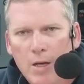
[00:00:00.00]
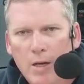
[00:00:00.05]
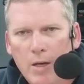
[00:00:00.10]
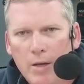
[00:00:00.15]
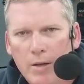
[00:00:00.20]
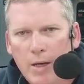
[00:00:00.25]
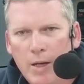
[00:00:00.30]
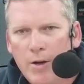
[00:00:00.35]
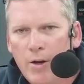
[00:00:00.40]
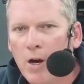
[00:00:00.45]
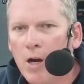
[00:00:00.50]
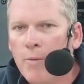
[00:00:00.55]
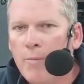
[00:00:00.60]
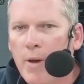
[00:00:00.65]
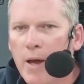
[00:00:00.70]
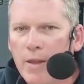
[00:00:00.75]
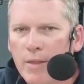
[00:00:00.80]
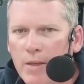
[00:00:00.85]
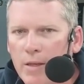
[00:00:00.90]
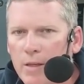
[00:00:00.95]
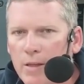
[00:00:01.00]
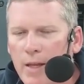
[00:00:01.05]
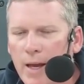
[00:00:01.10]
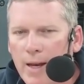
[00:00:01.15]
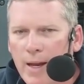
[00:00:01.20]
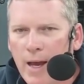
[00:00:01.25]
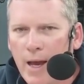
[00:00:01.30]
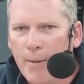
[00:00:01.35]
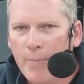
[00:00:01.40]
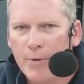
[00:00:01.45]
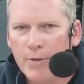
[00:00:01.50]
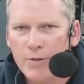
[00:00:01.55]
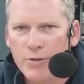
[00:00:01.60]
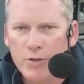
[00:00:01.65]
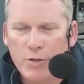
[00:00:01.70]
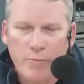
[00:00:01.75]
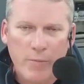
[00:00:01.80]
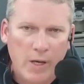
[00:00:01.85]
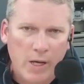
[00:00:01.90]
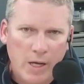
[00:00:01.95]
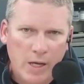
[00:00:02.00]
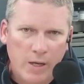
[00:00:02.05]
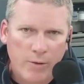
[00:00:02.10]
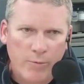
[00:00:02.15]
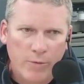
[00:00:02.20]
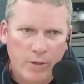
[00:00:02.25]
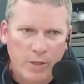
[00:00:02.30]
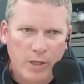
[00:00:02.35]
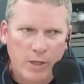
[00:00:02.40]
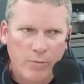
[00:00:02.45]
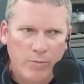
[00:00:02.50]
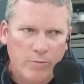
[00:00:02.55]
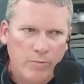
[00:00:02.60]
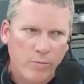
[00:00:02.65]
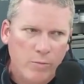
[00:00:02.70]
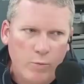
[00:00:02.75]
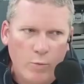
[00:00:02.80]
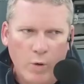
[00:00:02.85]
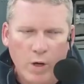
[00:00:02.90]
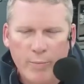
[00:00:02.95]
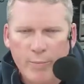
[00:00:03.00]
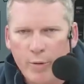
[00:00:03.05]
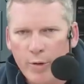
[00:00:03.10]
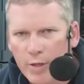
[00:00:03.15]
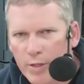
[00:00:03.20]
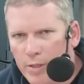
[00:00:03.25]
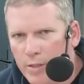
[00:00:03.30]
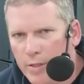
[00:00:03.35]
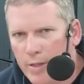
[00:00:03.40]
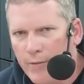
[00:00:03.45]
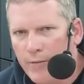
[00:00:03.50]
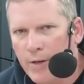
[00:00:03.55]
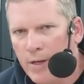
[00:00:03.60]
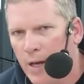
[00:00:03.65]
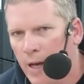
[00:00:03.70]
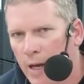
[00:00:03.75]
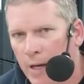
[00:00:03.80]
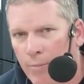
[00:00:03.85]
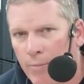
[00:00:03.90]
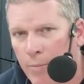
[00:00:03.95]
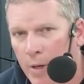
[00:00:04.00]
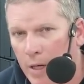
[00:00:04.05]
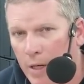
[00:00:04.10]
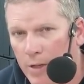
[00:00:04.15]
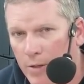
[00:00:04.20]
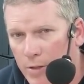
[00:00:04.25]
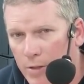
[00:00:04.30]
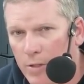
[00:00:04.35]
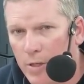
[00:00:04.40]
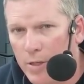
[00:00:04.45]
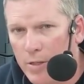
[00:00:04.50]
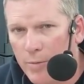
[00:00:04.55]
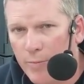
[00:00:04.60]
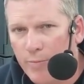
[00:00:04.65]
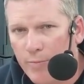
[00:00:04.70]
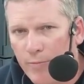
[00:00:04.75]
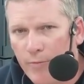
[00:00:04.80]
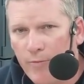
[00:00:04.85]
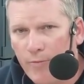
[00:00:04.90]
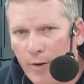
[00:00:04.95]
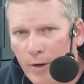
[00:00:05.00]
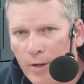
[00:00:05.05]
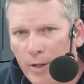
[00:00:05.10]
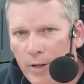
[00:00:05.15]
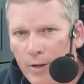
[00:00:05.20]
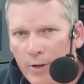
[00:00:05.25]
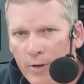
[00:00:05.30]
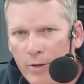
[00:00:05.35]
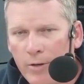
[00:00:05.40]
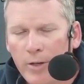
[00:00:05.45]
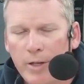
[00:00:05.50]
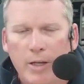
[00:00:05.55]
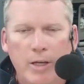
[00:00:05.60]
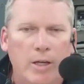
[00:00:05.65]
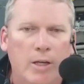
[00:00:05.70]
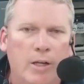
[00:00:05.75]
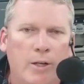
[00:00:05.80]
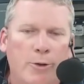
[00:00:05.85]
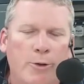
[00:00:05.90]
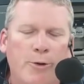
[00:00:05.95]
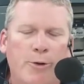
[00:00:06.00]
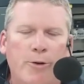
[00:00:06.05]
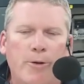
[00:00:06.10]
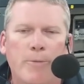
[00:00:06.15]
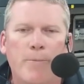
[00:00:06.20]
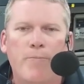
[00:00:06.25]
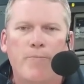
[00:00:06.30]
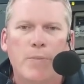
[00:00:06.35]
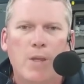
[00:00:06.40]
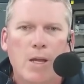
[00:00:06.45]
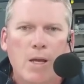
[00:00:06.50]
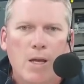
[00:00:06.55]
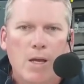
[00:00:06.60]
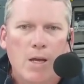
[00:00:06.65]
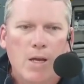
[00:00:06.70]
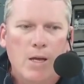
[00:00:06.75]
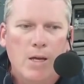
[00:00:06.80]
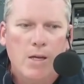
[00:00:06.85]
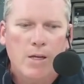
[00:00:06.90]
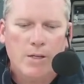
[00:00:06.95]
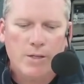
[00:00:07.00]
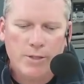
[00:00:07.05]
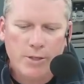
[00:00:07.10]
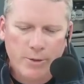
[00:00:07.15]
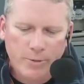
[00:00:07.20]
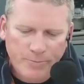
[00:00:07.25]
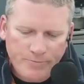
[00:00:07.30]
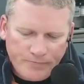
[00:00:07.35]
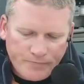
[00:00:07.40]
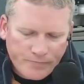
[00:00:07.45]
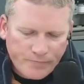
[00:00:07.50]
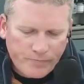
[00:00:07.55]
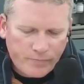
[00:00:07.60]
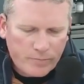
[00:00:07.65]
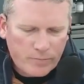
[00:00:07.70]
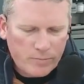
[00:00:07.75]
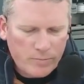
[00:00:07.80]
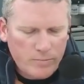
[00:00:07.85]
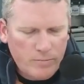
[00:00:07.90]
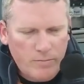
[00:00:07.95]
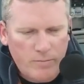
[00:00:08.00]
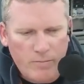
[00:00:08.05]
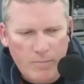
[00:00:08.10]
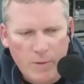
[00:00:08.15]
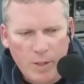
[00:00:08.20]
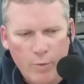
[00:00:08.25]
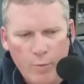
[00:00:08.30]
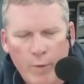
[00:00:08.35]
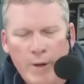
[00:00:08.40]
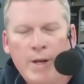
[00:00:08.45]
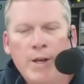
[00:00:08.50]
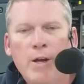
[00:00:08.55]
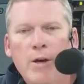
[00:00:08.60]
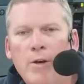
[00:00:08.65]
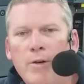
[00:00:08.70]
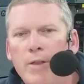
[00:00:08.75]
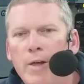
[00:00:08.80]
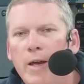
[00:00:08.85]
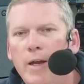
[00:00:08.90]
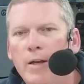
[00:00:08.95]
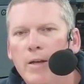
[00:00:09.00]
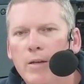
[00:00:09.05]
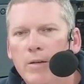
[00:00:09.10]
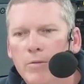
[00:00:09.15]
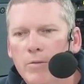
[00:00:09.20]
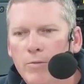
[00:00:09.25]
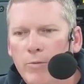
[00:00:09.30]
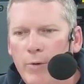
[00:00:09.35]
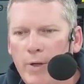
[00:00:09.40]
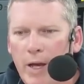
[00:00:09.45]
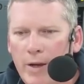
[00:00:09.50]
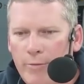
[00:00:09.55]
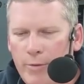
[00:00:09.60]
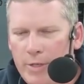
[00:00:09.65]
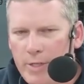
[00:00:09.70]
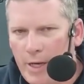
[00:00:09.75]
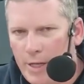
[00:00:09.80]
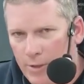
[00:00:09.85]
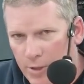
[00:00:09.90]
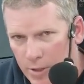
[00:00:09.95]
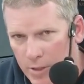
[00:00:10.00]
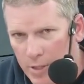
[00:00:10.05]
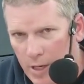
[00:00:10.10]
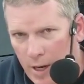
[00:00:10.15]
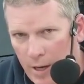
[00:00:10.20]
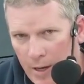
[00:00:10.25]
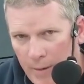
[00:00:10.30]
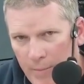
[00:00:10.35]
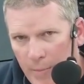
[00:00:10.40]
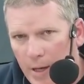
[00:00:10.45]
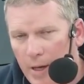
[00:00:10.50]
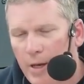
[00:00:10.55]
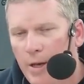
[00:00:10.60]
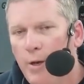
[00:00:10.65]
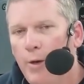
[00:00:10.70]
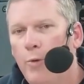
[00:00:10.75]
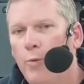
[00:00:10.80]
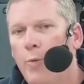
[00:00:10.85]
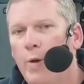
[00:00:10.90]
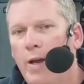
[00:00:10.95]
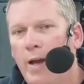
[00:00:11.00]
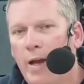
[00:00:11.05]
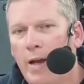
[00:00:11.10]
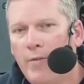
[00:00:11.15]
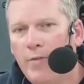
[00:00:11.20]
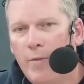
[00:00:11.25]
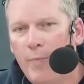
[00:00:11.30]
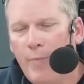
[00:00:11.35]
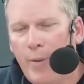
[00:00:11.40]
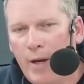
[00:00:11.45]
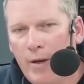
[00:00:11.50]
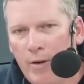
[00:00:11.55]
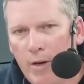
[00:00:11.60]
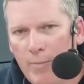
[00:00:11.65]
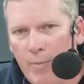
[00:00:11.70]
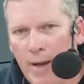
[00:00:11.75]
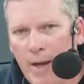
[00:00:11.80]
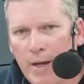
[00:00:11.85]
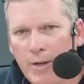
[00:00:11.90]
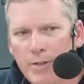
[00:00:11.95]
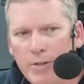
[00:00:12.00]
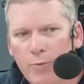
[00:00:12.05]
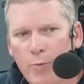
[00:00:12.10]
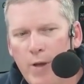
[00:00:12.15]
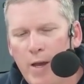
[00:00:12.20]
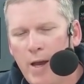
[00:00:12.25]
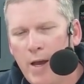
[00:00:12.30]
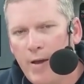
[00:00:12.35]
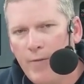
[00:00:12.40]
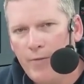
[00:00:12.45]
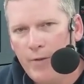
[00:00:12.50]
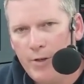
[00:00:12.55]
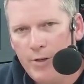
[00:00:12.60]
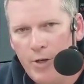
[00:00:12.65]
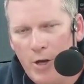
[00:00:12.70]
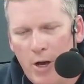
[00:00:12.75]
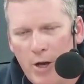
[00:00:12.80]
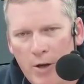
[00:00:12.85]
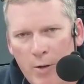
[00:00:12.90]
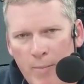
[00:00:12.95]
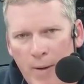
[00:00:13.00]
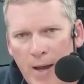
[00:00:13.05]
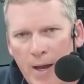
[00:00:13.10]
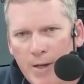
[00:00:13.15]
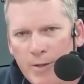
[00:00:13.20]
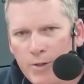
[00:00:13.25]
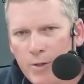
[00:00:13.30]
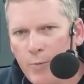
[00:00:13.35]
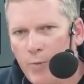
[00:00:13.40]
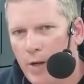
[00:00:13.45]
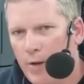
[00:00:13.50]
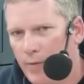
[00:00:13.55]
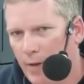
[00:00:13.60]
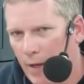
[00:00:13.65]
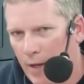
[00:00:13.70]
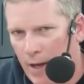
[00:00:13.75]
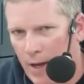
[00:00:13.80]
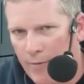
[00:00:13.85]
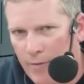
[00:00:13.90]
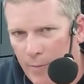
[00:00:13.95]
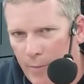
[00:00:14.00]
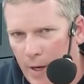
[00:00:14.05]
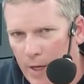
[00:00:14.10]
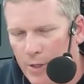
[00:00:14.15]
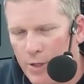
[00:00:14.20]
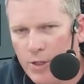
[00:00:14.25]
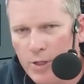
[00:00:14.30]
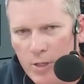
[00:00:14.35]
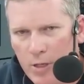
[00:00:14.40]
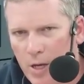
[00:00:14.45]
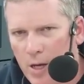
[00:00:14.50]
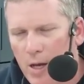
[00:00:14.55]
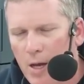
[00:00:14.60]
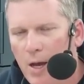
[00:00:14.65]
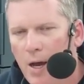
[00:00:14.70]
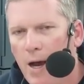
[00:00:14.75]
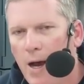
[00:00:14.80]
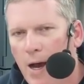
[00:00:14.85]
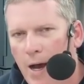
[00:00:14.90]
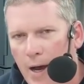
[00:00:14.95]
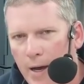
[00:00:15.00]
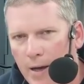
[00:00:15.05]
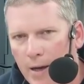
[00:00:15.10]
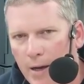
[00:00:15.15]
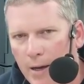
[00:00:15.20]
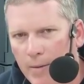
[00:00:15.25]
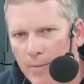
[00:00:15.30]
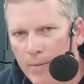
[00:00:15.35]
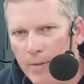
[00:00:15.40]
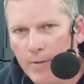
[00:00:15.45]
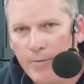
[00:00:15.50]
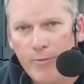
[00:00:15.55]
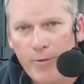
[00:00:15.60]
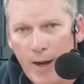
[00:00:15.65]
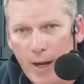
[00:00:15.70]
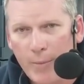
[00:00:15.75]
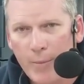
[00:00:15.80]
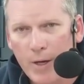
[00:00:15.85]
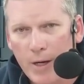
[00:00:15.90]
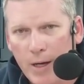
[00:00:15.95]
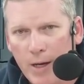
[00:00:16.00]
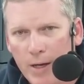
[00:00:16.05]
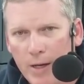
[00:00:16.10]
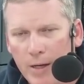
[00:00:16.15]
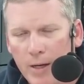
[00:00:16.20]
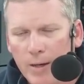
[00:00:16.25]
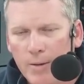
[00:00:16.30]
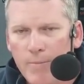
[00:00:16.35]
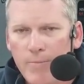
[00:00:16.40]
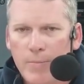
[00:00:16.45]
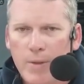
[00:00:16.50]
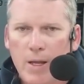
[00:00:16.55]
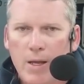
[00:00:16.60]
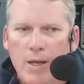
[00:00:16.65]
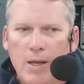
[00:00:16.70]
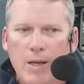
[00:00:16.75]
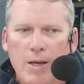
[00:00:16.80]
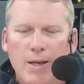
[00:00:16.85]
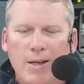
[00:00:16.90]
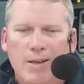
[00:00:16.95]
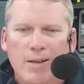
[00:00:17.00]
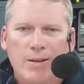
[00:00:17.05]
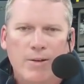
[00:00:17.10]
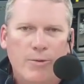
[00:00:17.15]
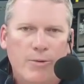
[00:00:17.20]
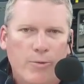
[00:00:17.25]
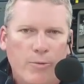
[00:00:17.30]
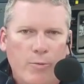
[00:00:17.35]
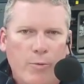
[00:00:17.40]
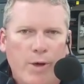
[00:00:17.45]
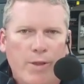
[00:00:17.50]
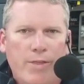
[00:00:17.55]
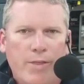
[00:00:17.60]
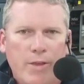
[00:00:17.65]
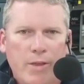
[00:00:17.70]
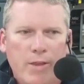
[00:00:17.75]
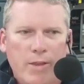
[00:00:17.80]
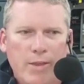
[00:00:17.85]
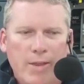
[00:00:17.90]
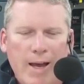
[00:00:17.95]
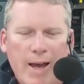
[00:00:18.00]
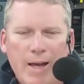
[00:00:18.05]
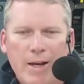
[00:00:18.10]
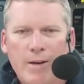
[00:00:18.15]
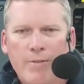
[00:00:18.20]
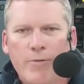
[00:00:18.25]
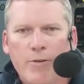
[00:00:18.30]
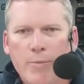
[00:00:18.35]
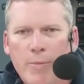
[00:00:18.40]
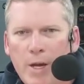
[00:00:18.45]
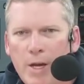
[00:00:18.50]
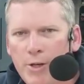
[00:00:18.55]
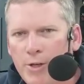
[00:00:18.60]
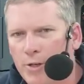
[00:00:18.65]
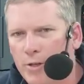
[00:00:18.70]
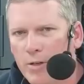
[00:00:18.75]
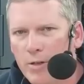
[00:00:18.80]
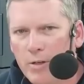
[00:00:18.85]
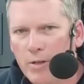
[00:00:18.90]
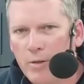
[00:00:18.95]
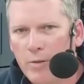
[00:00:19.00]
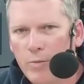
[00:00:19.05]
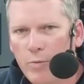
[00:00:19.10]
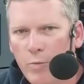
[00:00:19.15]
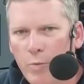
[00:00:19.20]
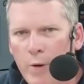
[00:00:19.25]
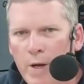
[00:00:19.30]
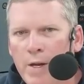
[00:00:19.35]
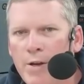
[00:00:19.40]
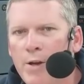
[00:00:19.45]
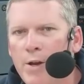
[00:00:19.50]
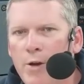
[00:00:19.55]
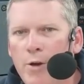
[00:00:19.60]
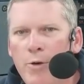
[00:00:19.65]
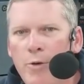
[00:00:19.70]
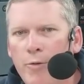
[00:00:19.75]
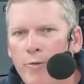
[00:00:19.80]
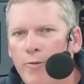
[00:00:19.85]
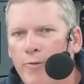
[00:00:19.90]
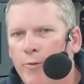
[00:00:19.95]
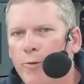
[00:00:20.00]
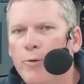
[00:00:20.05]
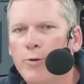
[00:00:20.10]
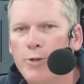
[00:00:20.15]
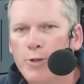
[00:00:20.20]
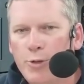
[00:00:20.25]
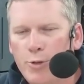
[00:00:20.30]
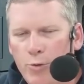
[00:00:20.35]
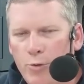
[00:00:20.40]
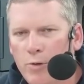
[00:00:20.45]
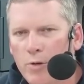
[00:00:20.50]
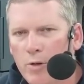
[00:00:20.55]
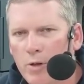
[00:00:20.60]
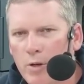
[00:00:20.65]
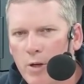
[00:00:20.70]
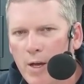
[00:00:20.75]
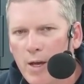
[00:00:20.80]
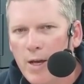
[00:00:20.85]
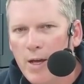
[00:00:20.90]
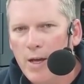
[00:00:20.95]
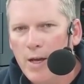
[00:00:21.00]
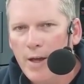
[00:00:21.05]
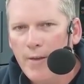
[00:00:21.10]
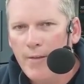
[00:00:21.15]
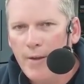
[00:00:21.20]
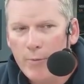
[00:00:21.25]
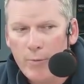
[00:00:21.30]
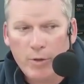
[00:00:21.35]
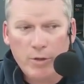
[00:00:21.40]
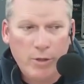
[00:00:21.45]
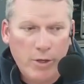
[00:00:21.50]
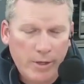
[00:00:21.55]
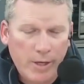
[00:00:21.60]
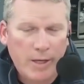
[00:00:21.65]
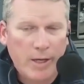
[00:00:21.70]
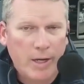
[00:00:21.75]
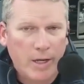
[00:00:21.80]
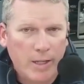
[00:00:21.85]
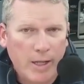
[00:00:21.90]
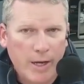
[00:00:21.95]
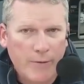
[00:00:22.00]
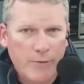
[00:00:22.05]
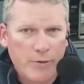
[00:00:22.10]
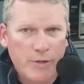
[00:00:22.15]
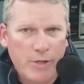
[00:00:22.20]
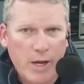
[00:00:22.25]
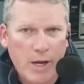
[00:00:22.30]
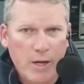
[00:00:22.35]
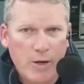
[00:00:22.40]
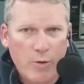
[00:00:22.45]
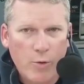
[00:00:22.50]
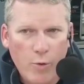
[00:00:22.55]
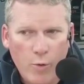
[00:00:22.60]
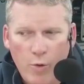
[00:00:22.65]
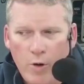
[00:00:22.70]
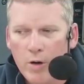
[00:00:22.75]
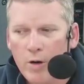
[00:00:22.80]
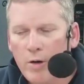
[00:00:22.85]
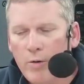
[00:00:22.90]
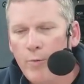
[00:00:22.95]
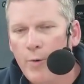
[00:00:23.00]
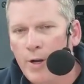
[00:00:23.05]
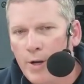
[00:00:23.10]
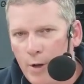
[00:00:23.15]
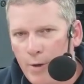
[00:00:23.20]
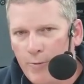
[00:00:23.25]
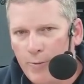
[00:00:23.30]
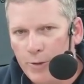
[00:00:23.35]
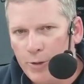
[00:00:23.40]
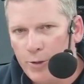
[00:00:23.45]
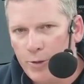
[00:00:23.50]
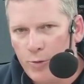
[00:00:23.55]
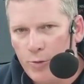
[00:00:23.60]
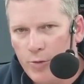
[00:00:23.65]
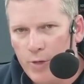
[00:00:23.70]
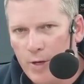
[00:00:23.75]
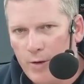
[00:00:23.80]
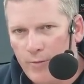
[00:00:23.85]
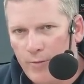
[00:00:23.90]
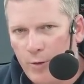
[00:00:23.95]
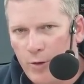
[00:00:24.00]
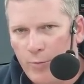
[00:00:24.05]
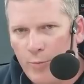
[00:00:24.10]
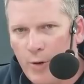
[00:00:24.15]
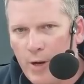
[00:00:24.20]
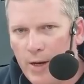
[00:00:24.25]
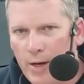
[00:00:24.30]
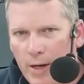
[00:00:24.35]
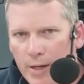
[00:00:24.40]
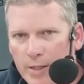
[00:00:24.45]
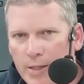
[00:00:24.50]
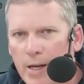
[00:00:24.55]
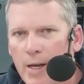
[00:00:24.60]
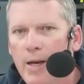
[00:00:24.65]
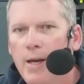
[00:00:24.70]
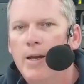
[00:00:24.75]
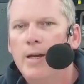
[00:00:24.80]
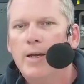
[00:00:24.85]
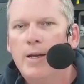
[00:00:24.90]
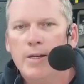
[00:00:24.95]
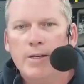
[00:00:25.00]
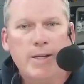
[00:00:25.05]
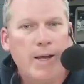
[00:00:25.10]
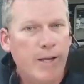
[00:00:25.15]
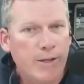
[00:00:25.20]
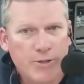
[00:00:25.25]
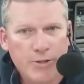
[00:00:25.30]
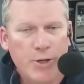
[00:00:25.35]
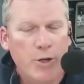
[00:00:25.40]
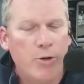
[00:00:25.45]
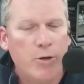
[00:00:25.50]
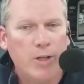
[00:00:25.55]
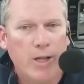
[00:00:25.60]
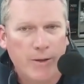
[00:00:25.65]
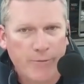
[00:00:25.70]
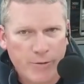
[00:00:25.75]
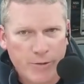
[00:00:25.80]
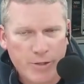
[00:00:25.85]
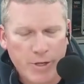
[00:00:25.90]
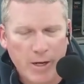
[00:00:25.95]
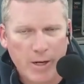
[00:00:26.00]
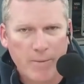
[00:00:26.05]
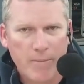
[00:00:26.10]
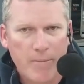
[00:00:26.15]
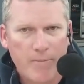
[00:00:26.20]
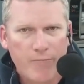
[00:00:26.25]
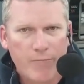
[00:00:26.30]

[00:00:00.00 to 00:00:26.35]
In our method, that happens to be really 1.79 minutes. It's a fairly early eluter. So we know that we have retention time, we have the parent mass, we have the daughter mass, and we have the conformation ion, the fragment ion. With that information, we know for sure that we're looking at glyphosate, or we know for sure that a food product contains no glyphosate.